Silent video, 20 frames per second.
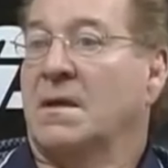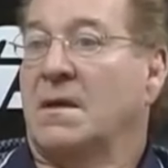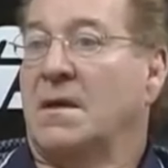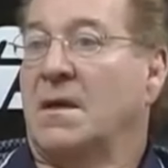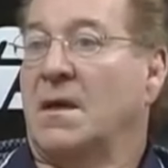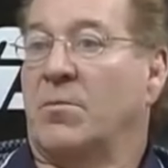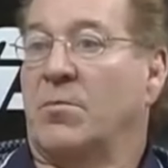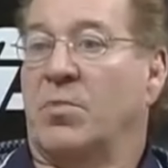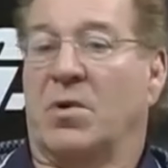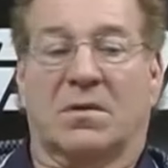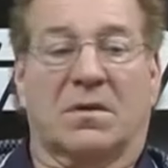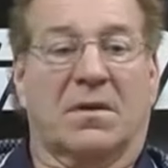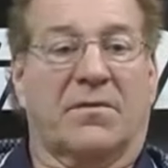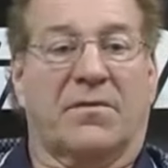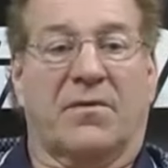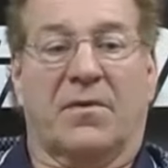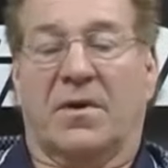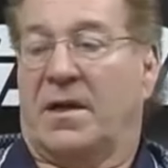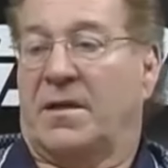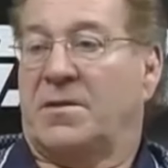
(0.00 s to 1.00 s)
You know, broke the
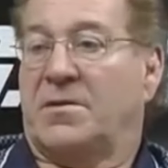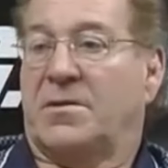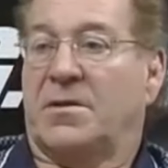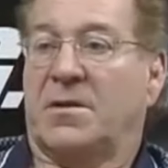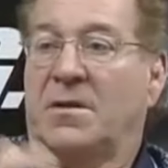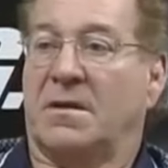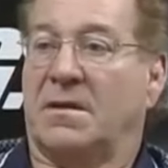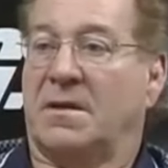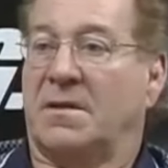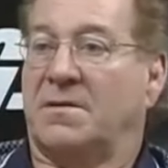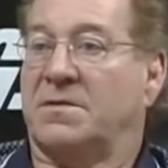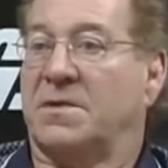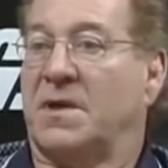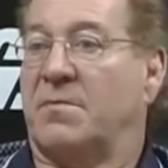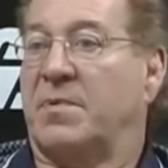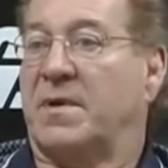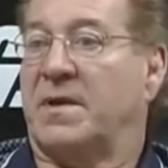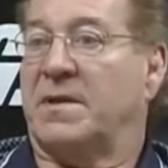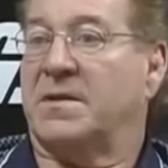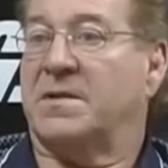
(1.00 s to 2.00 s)
furniture. He was all
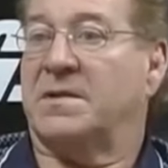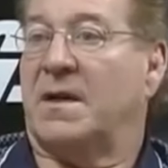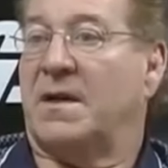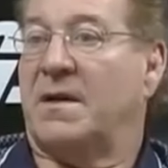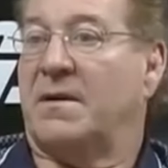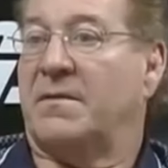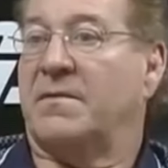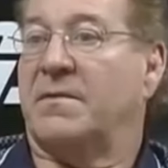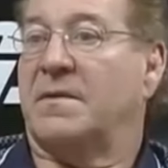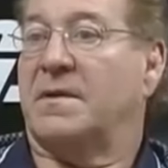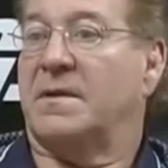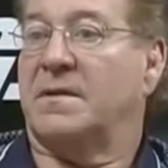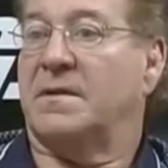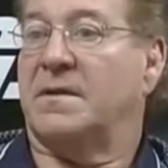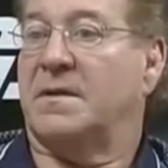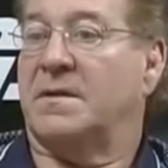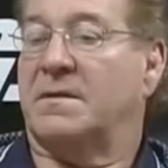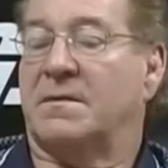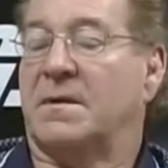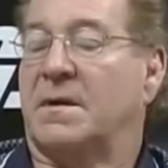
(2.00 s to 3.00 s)
pissed off and
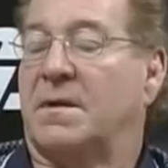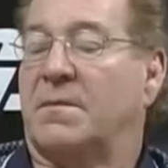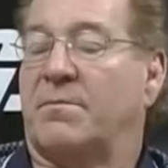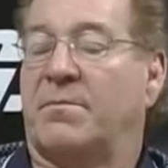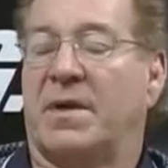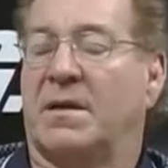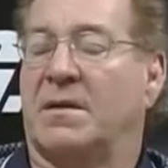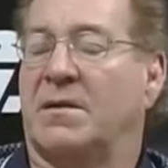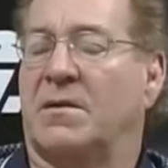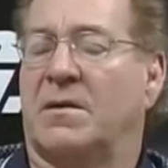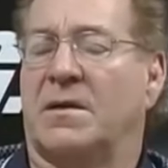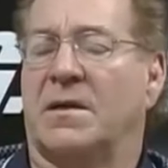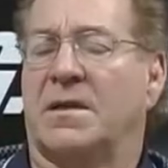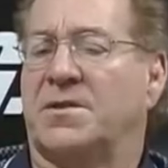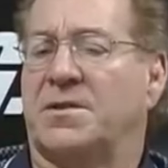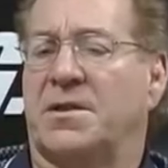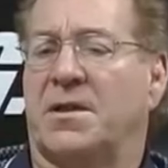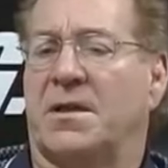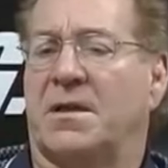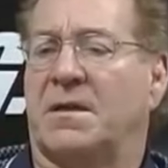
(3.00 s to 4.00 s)
just uh, paranoid as
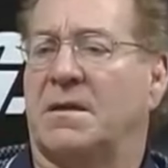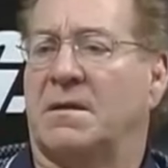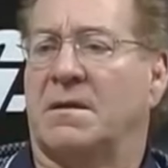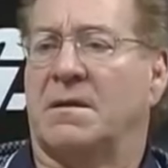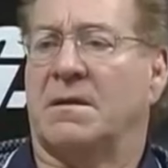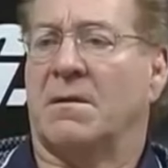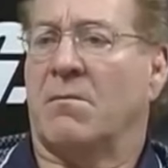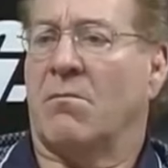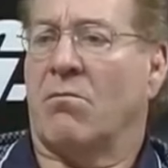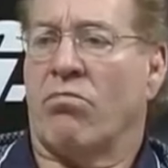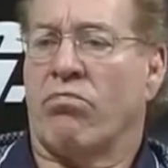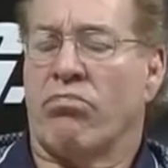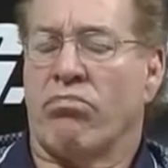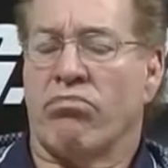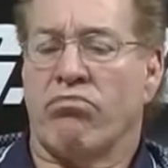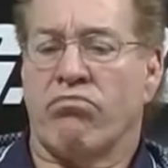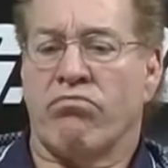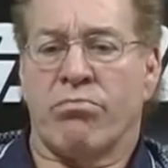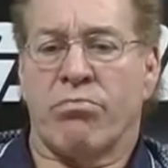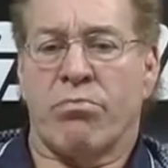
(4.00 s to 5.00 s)
shit.
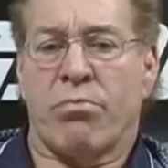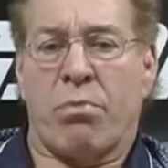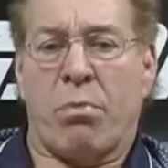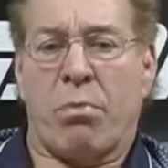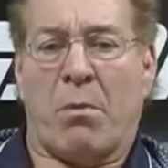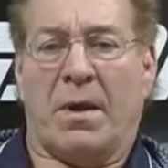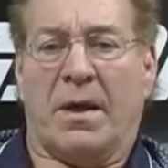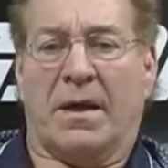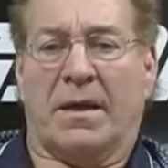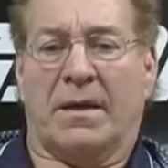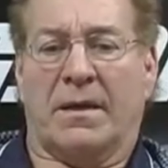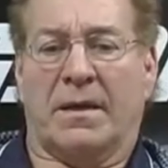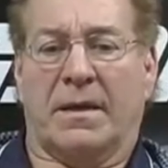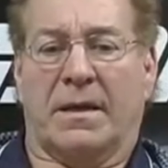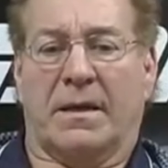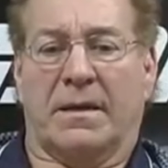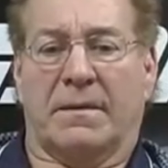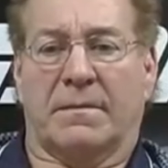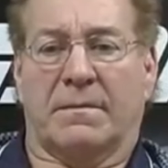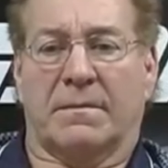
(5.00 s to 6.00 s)
And
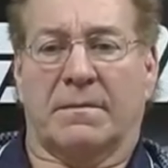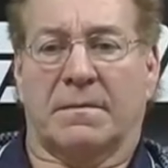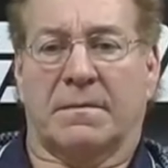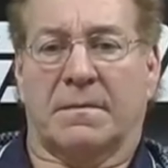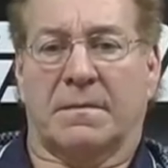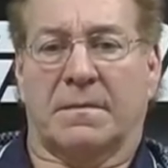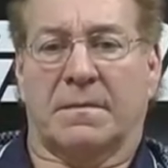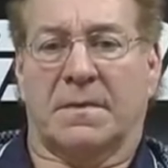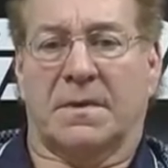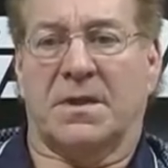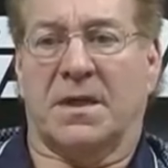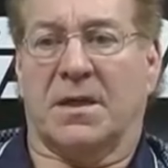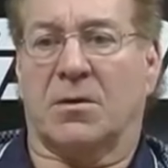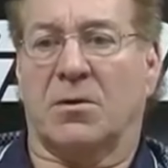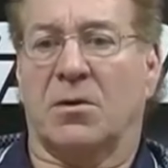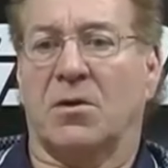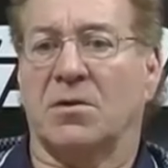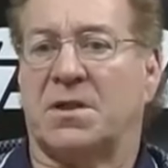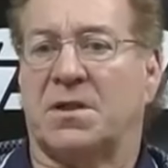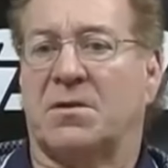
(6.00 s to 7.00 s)
um, he said,
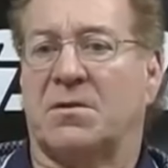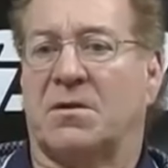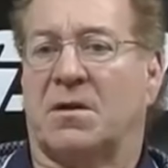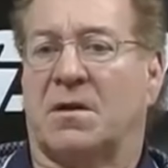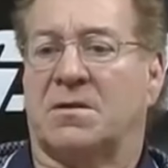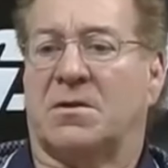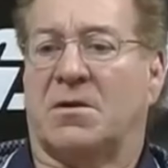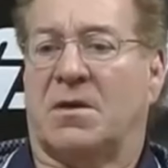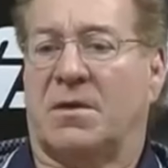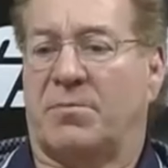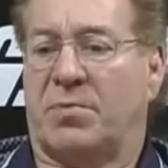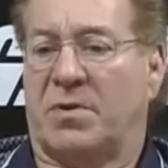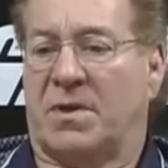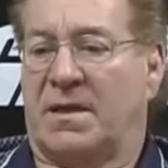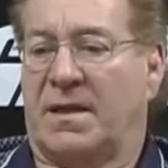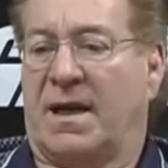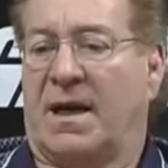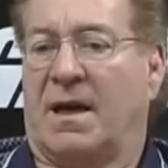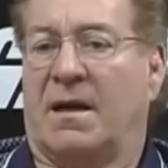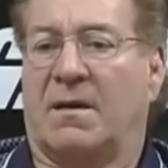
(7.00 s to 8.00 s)
close the door. So he put a
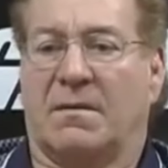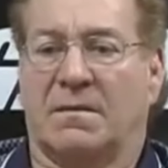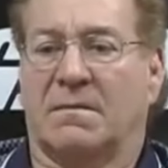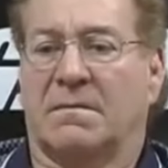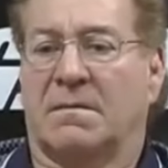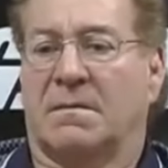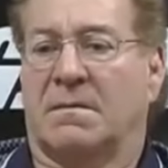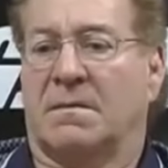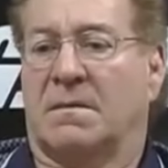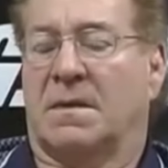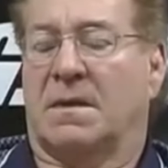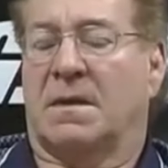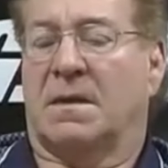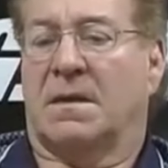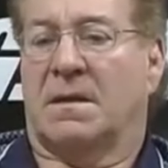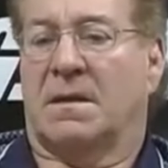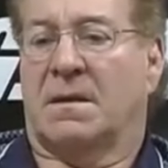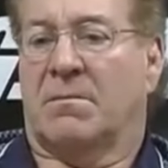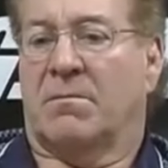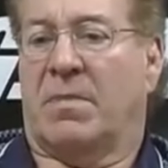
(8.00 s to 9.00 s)
towel
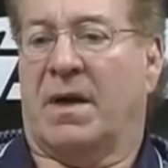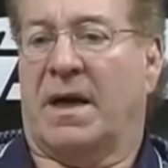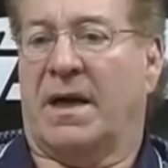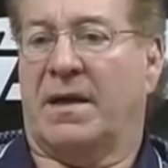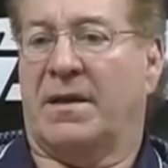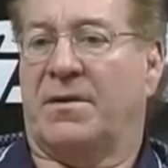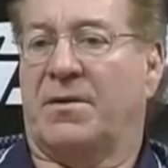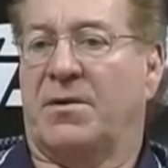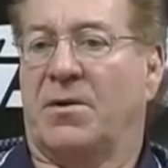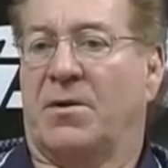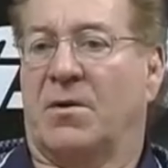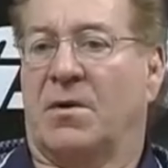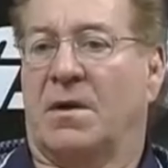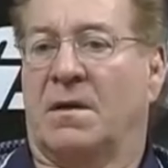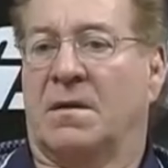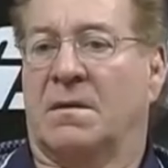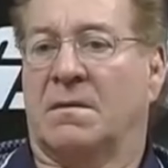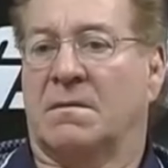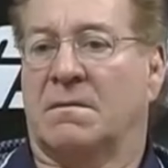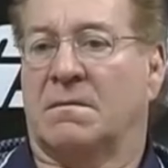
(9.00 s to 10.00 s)
by the
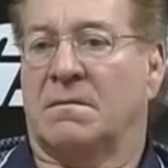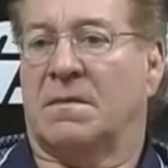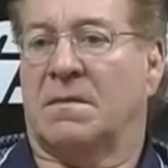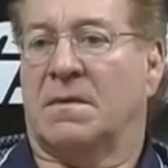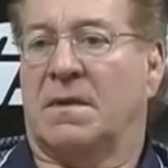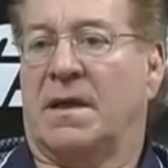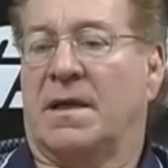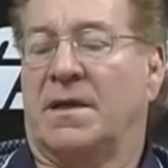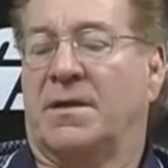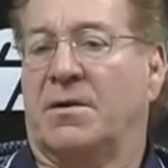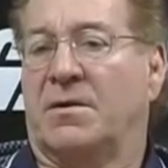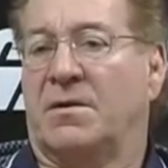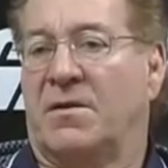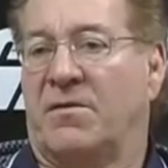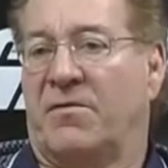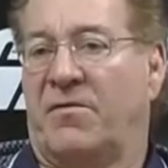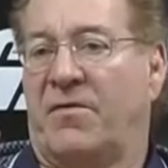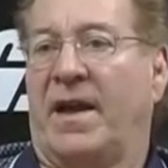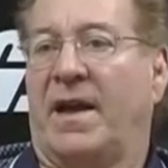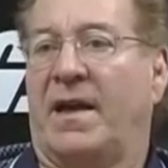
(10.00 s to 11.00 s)
door and he turned the
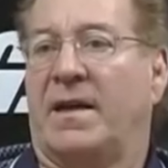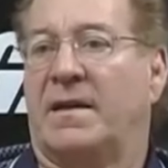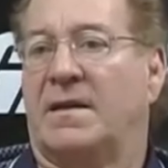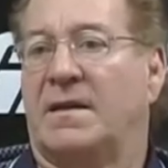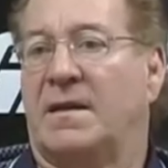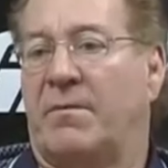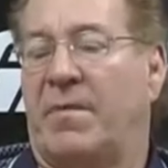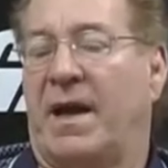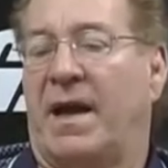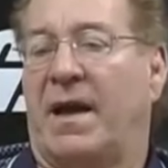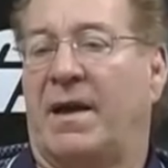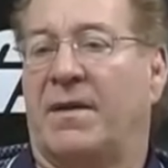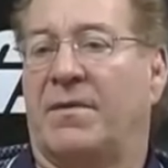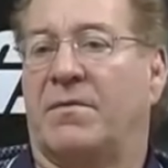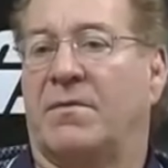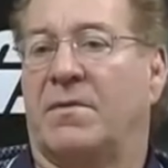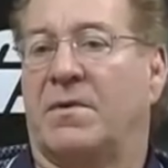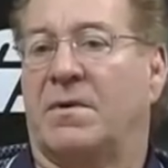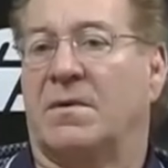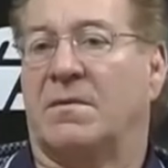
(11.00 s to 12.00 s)
fan in the
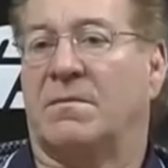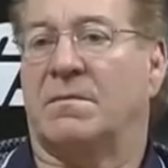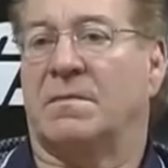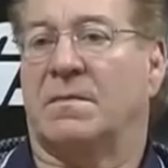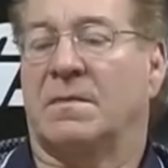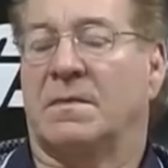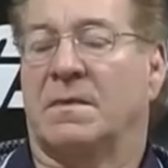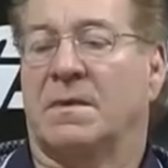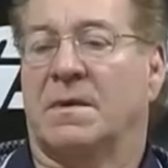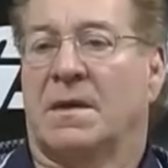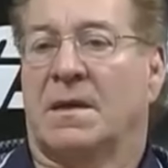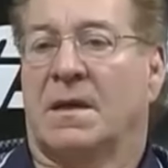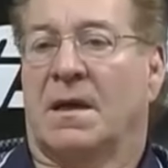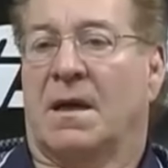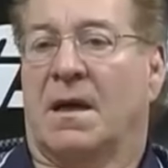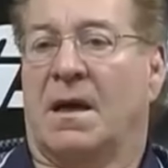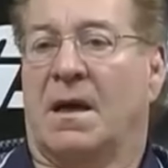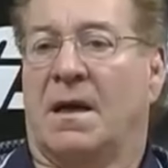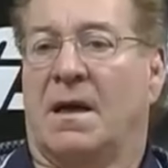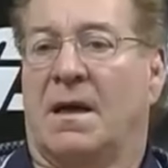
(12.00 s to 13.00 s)
bathroom
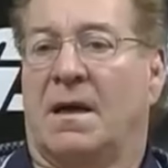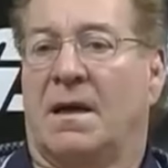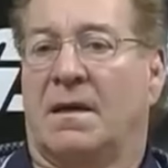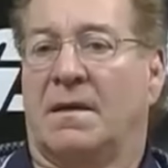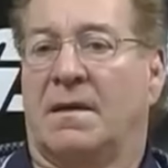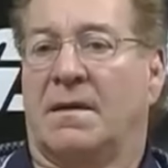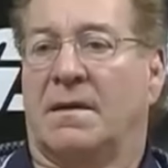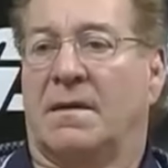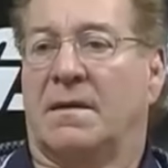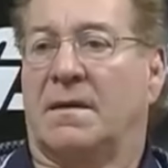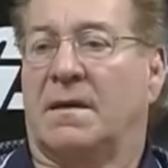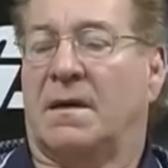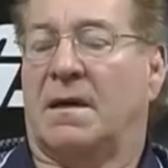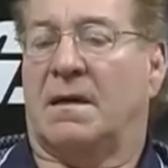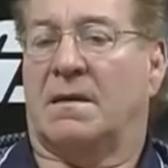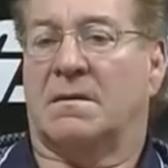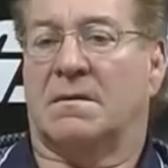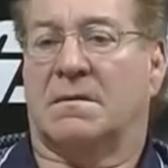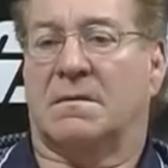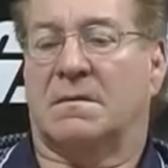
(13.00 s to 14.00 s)
on and
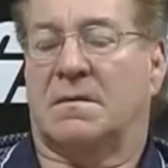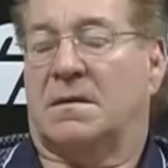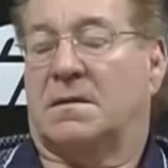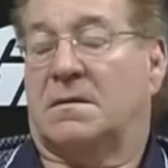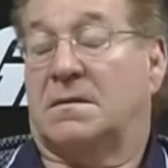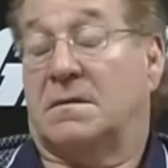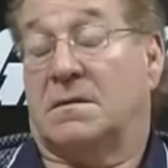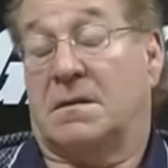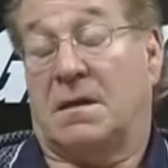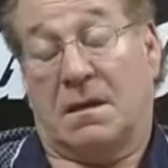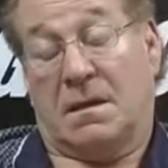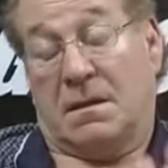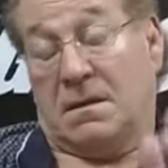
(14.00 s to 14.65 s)
oh, just uh,